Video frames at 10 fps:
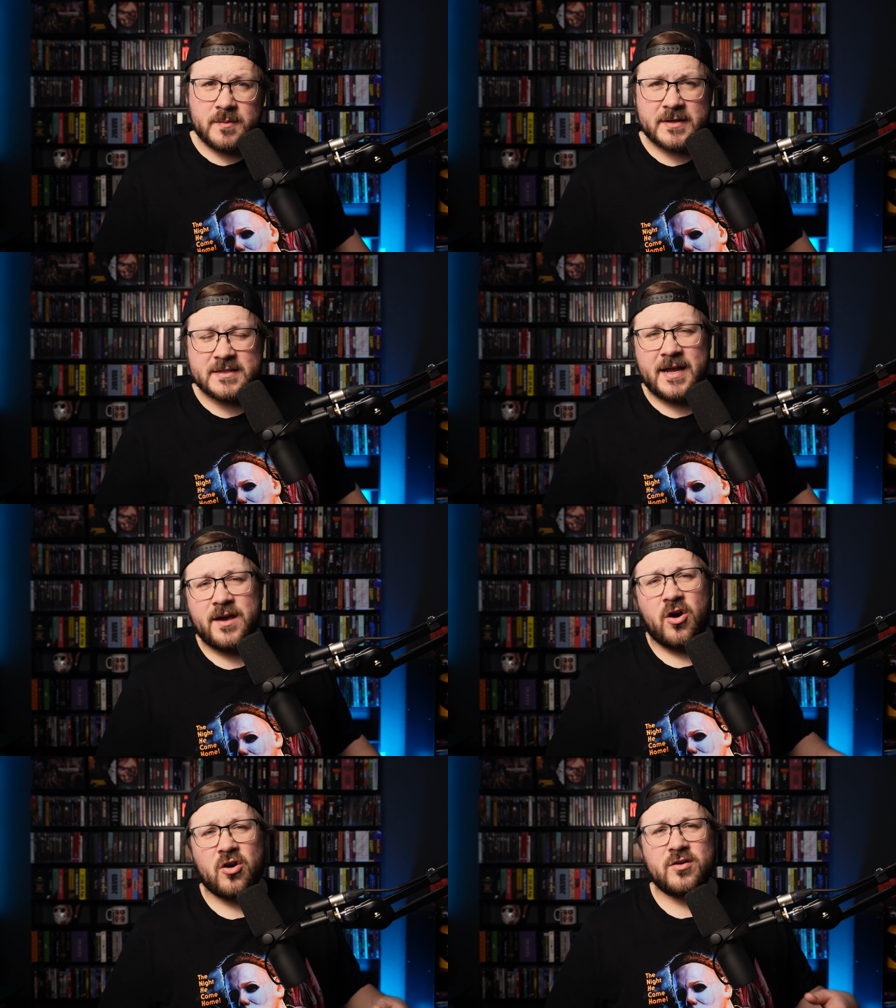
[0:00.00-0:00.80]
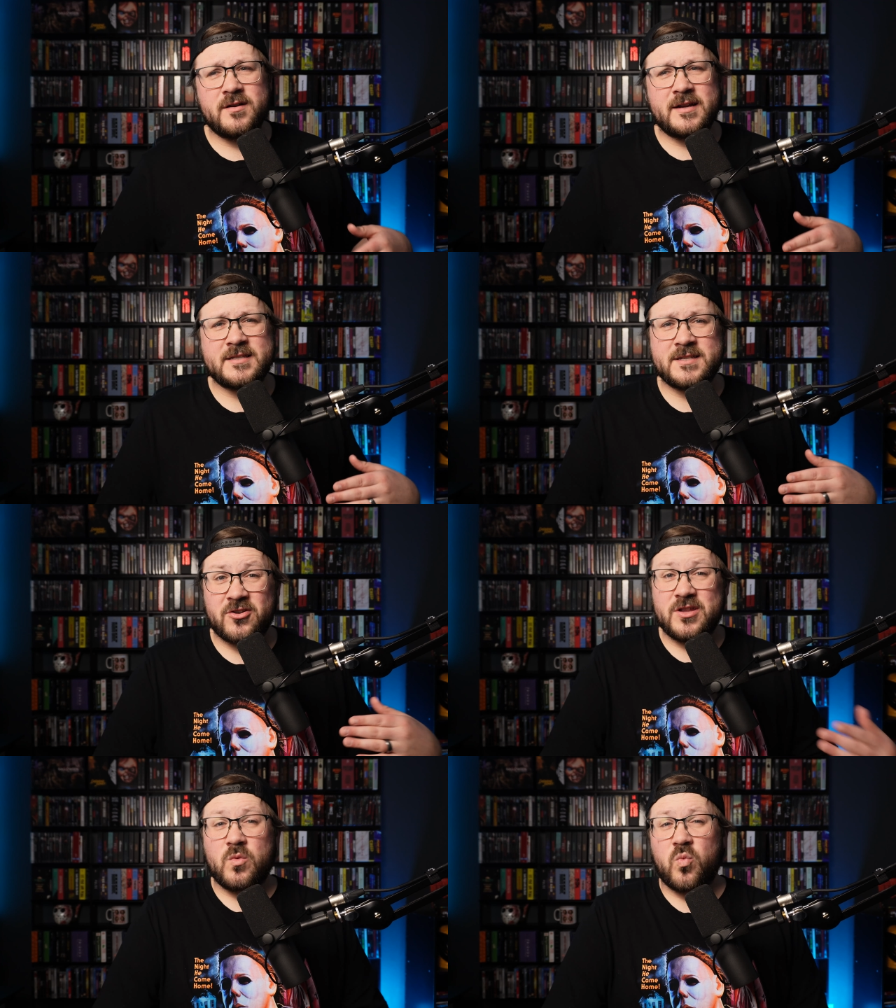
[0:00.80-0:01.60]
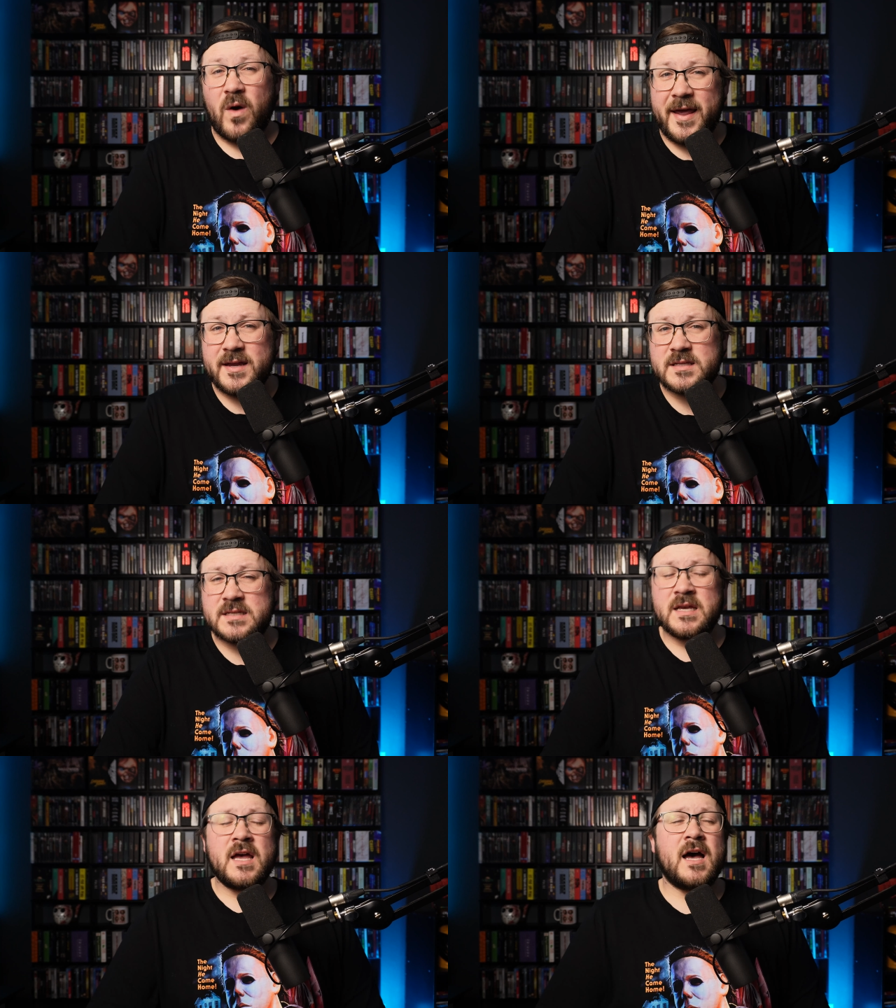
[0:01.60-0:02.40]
about today aren't necessarily ranked.